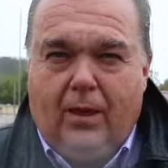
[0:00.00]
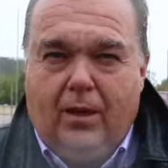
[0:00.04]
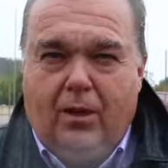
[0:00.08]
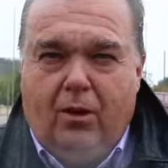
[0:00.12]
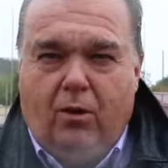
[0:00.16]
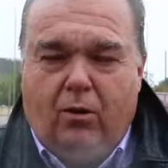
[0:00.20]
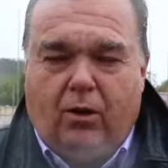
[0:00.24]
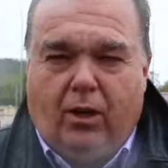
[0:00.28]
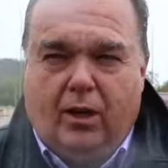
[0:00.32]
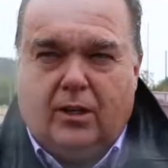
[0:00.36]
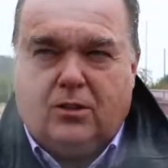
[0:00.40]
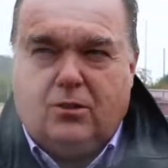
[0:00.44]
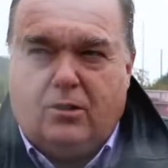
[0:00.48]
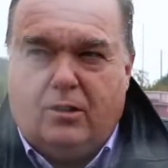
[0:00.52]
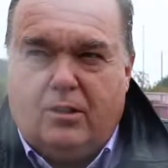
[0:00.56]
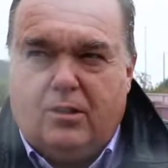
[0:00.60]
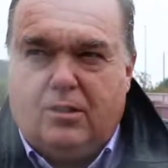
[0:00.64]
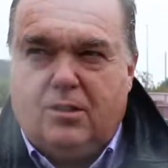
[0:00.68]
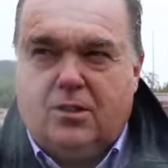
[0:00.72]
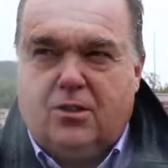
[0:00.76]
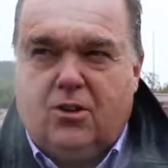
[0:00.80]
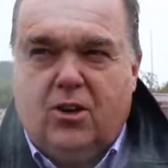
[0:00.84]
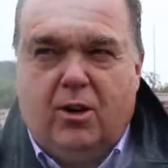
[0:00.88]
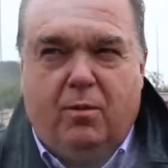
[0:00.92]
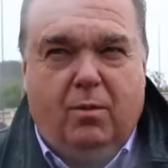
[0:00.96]
Okay, so this
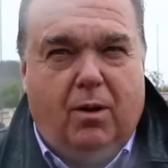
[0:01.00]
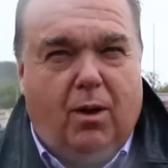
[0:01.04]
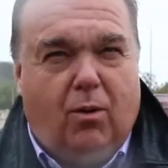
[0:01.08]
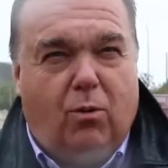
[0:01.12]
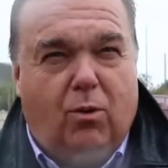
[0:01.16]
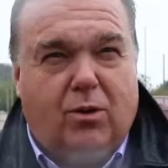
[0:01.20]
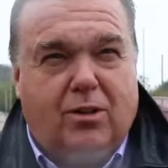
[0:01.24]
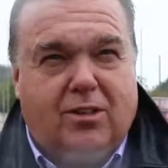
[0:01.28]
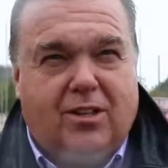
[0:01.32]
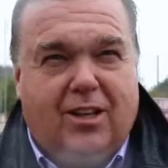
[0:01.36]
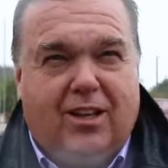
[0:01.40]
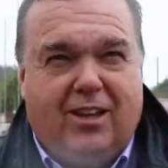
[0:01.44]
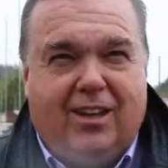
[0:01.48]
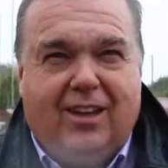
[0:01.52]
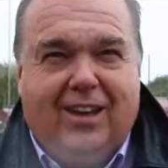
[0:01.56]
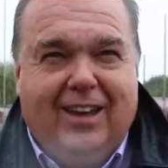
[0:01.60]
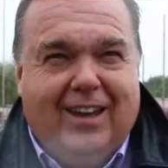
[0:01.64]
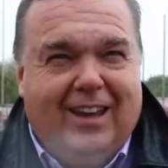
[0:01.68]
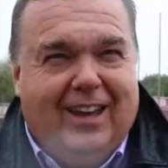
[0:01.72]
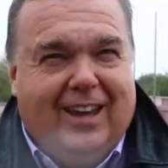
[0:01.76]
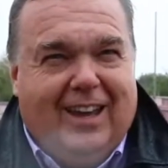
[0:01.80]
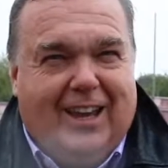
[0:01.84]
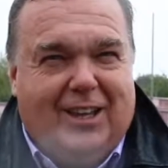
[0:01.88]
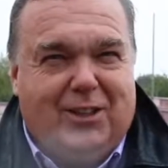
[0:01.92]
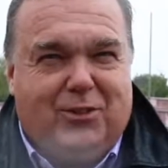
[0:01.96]
is going to be a one take.
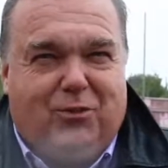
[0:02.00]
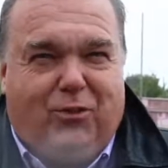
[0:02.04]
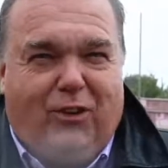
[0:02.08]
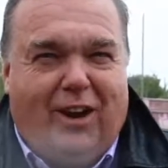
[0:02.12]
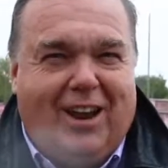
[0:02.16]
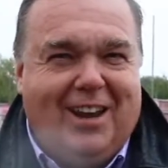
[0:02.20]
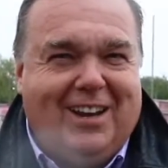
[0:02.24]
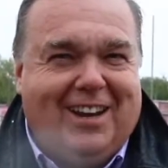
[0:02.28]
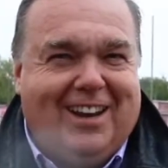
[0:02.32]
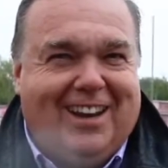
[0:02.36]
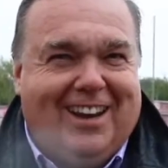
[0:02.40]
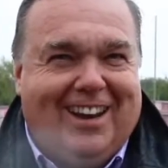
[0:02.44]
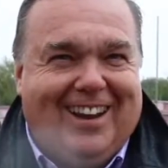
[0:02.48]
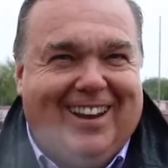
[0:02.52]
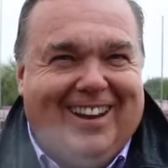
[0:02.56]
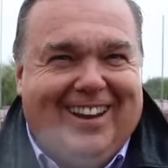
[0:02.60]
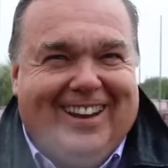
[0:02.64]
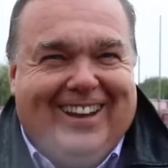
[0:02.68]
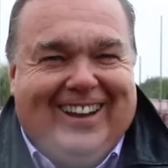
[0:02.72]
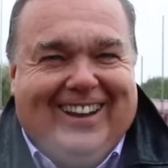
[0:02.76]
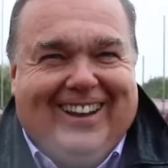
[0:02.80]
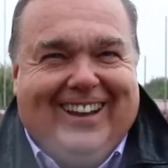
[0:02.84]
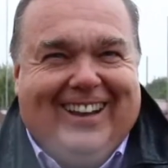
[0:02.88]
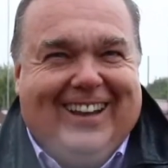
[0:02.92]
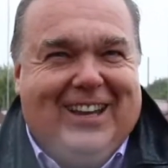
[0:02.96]
It's Friday,
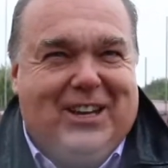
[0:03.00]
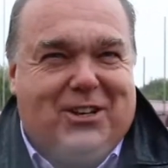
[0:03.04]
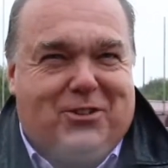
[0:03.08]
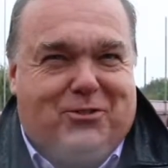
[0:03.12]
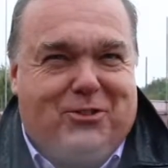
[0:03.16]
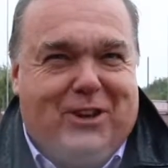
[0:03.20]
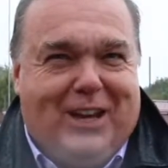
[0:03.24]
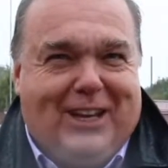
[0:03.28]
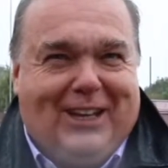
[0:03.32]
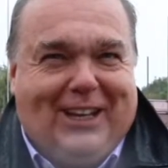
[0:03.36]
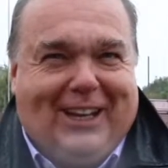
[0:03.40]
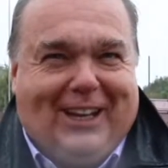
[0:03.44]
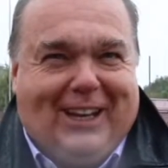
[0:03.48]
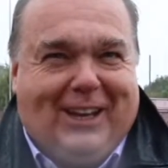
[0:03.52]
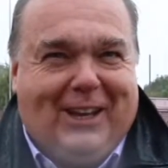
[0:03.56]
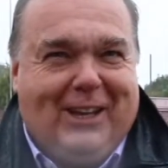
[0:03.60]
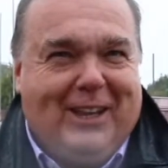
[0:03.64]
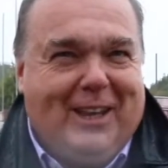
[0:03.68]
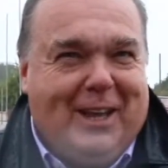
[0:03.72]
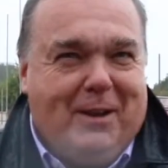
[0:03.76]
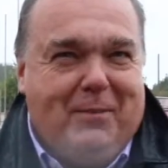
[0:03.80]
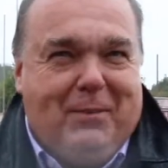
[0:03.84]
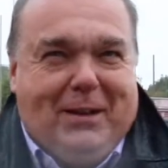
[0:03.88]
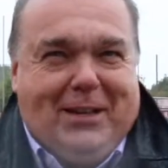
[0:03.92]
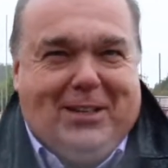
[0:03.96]
it's raining,
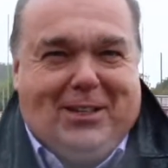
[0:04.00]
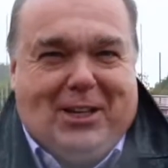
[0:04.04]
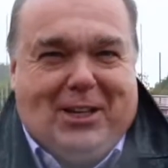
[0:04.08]
that means